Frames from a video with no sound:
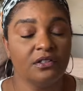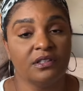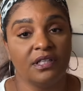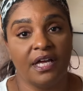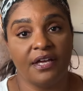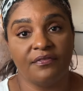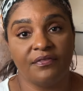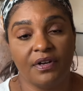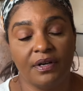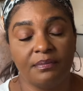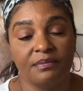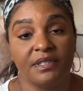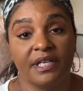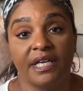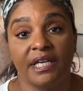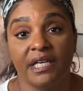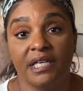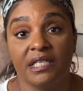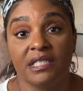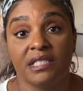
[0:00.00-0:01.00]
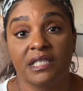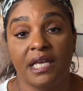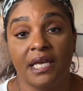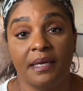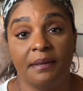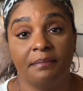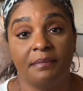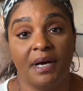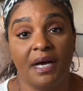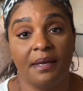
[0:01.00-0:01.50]
life update is in
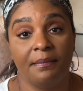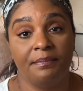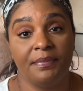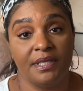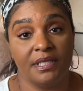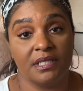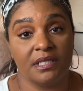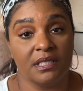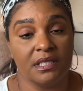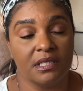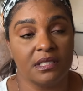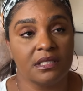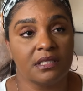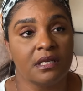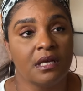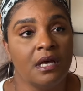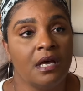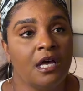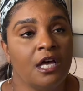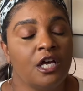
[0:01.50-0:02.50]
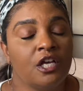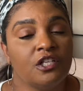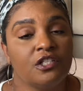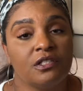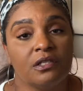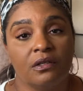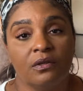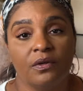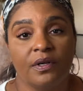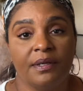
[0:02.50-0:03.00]
my business.
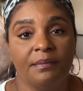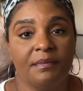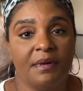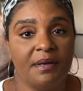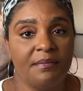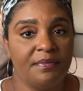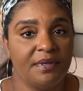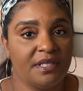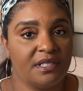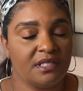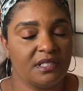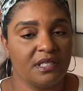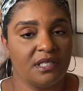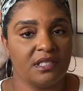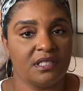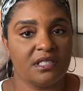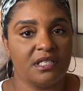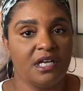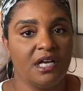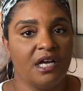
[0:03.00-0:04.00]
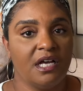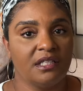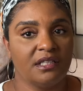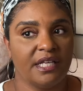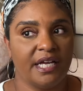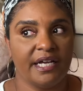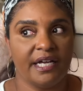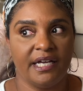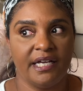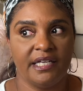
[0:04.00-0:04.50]
So in my business,
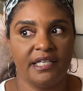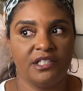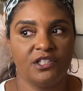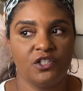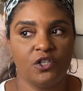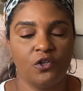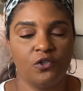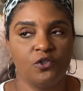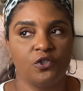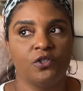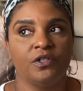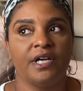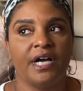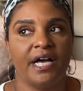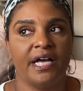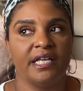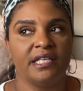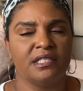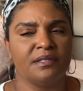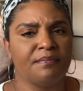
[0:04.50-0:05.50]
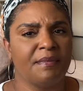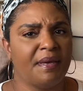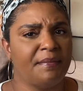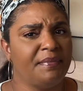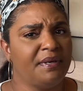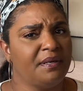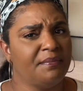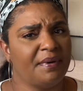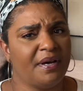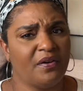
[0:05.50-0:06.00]
like I told you guys
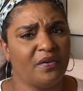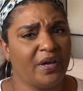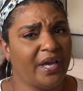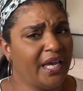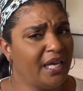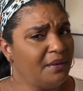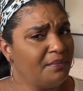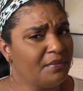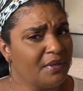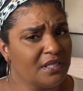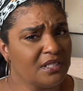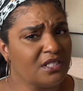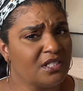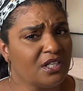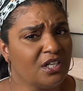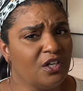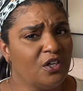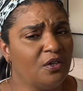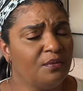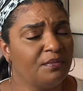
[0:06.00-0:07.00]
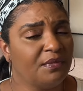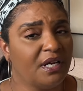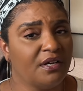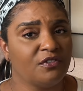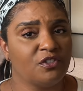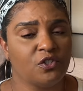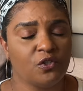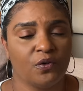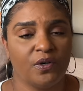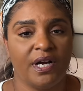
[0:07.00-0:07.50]
maybe about 8 months ago, I'm not
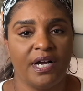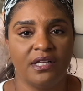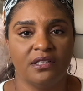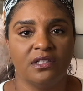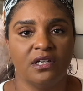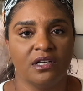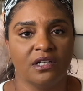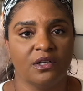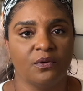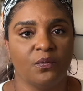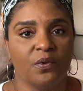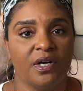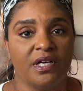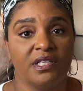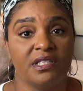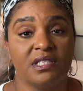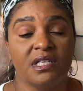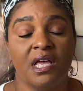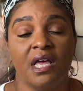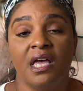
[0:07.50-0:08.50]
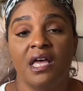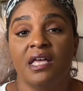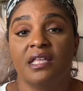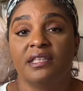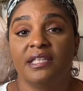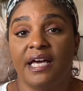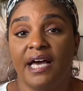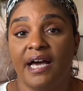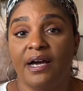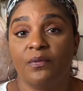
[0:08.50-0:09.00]
sure how long it was,
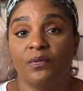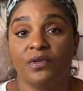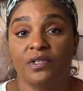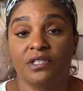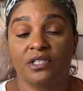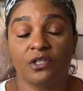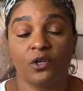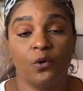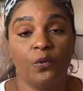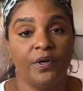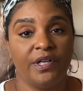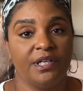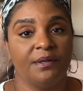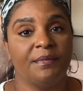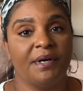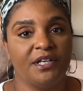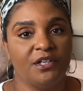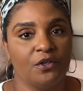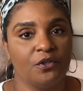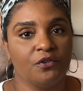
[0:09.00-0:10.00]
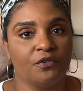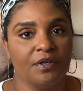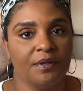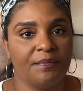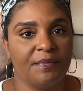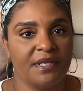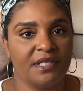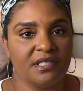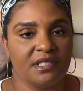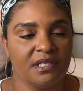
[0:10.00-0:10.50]
that I was quitting my notary
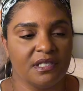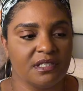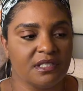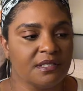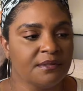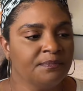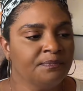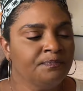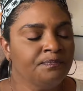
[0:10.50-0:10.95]
business.